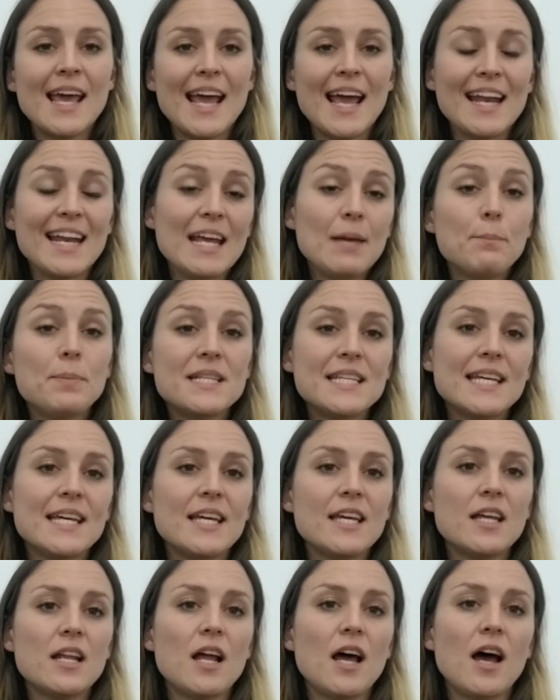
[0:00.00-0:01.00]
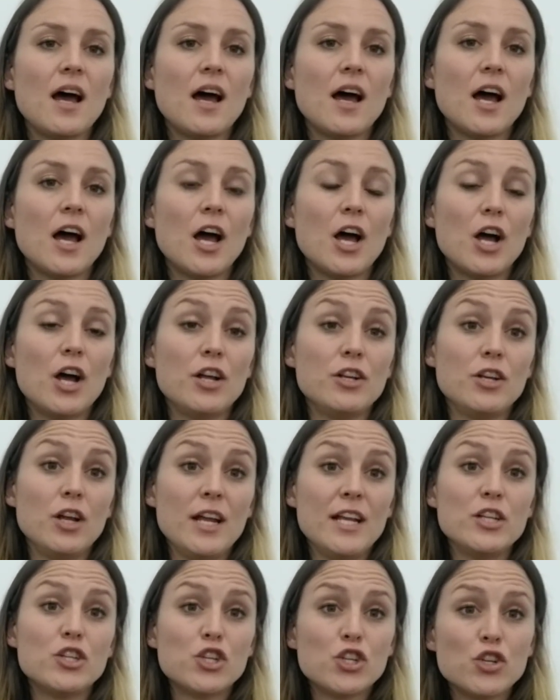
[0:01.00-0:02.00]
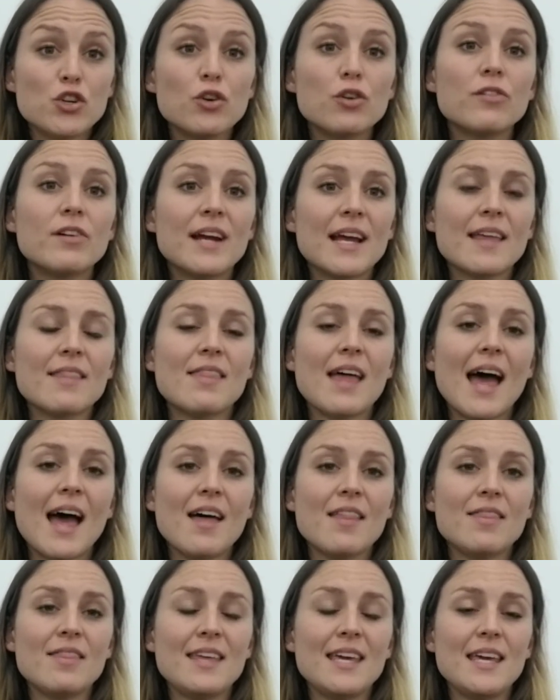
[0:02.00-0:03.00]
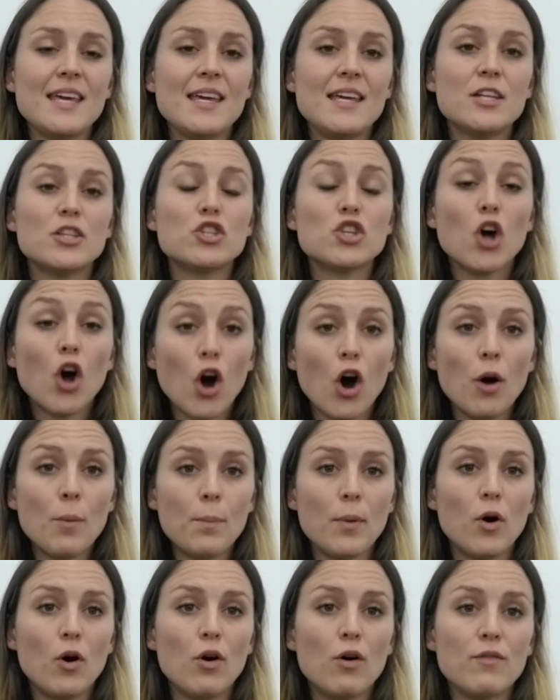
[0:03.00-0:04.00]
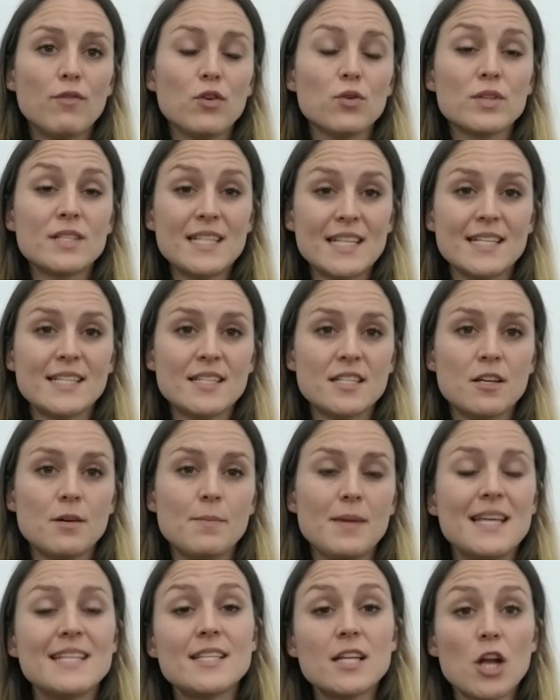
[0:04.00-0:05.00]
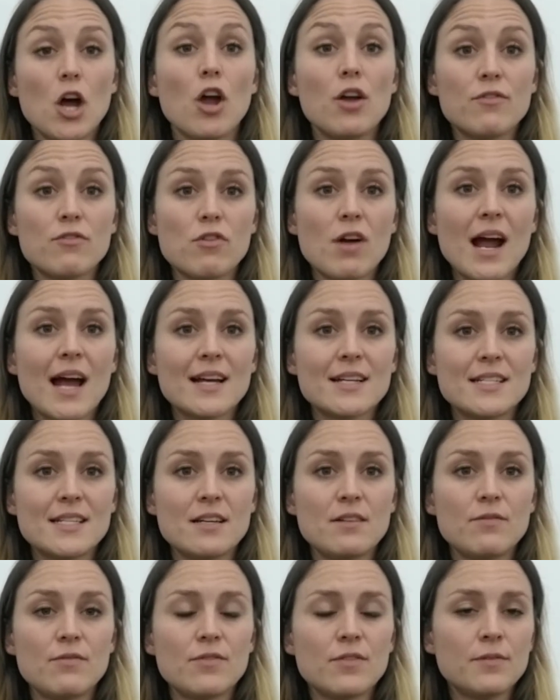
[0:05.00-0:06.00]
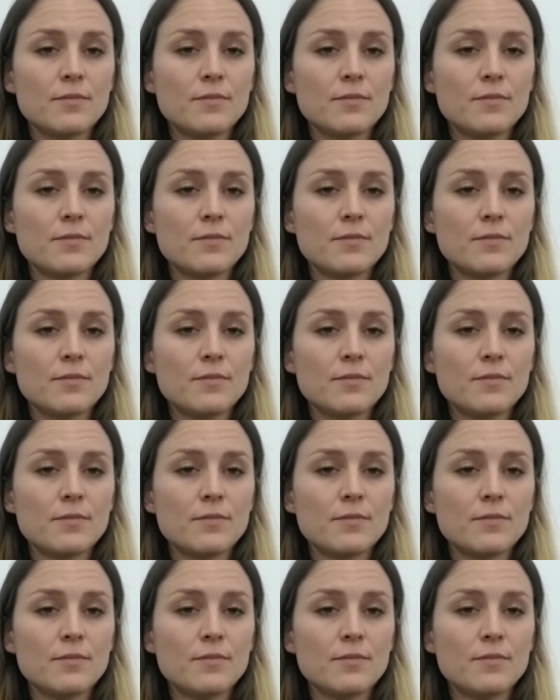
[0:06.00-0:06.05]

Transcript: and in particular, ensuring that the top of your system isn't overactive.